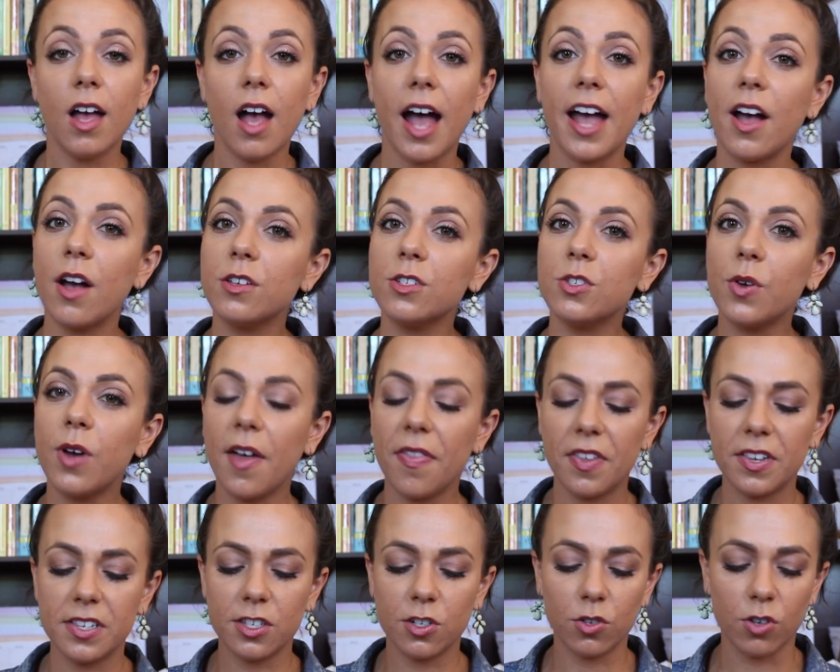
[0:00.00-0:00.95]
I also
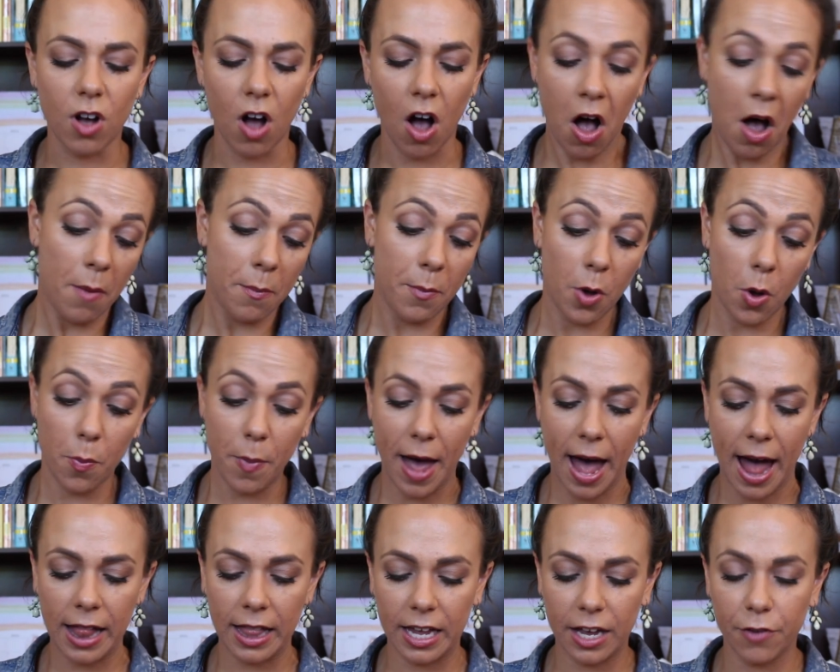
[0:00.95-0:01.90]
got this little combo
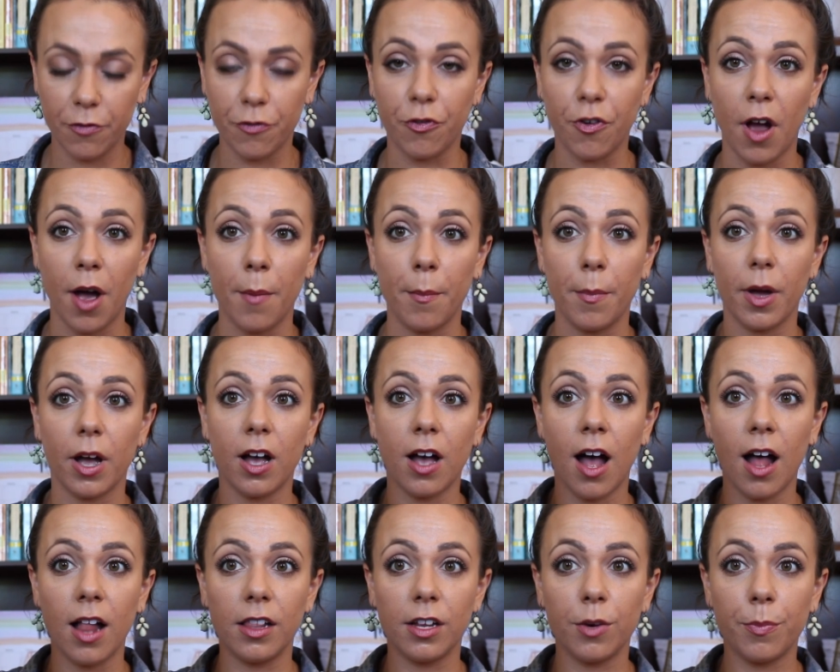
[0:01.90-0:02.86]
palette from
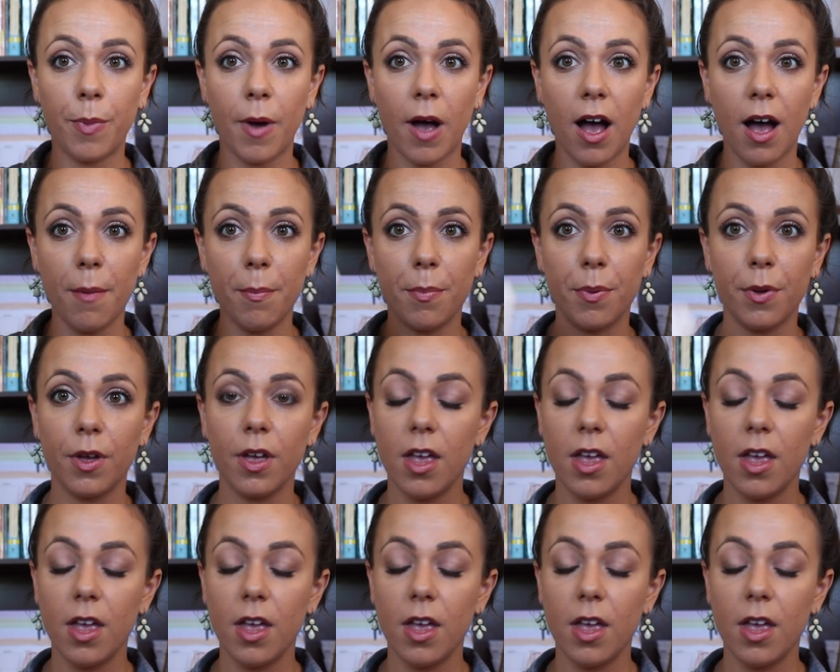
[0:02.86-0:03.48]
ColourPop.